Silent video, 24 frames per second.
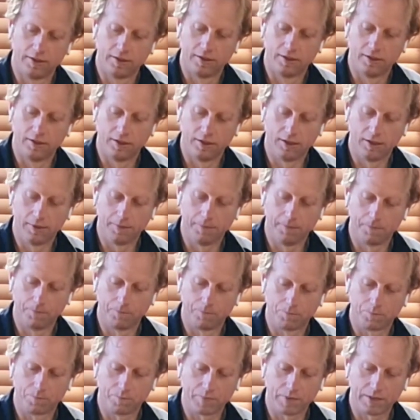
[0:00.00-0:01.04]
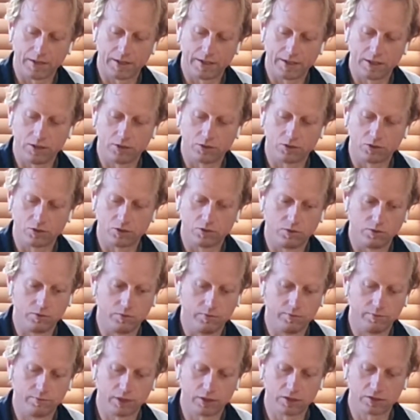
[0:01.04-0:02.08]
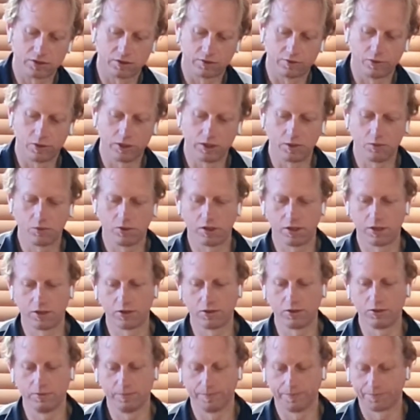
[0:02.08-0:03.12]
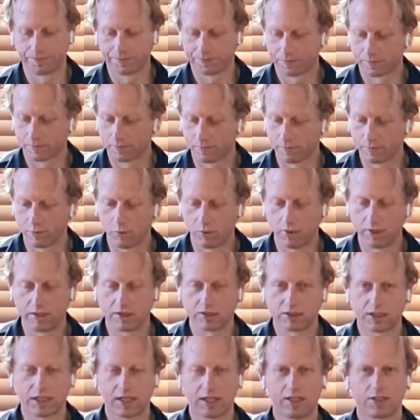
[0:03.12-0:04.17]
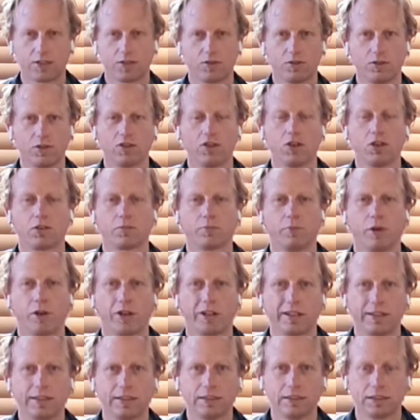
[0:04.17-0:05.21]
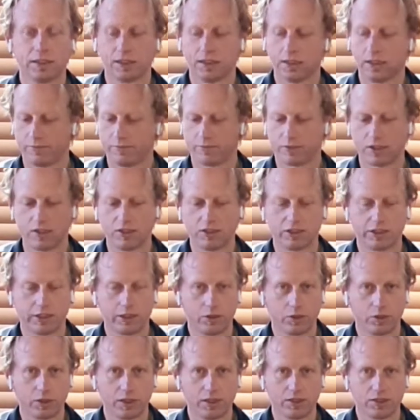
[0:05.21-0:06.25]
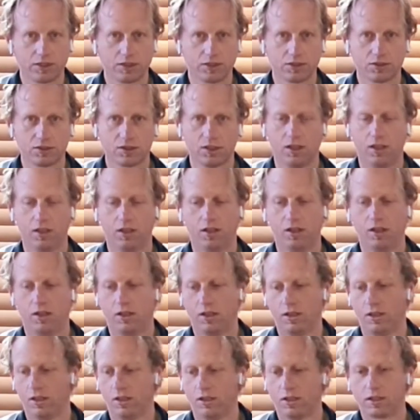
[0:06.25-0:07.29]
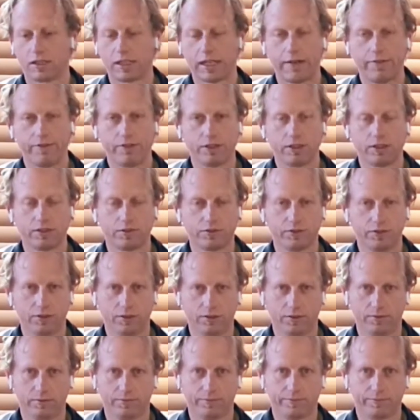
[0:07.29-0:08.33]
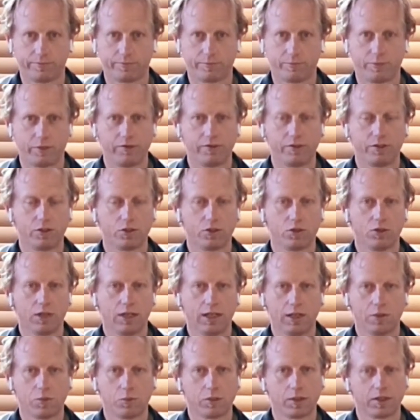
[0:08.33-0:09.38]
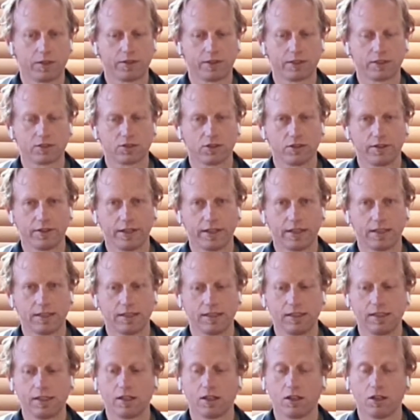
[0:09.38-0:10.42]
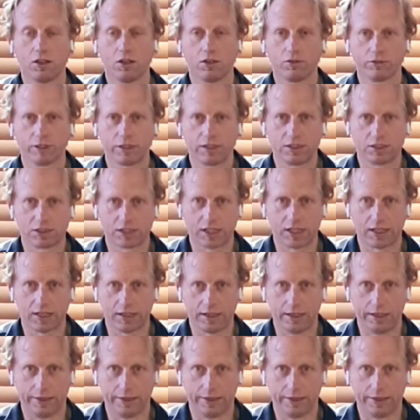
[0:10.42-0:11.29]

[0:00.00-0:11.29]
And they'll do most of what you want to do. But when you start doing lock bodies, concealed hinges, cavities for pivot door hardware, things like that, you need a long reach cutter.